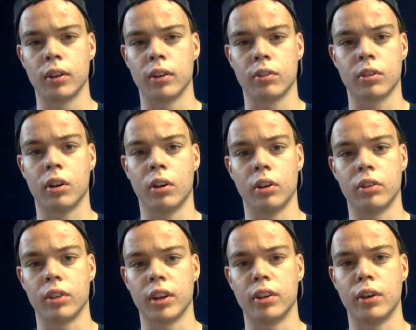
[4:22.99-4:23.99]
it's called.
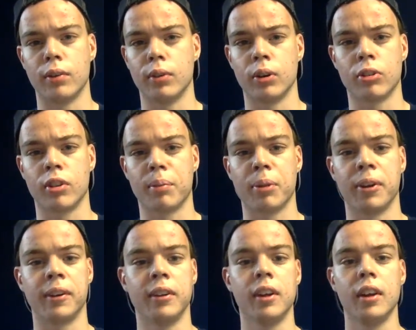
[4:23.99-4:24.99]
It's like Nova or something.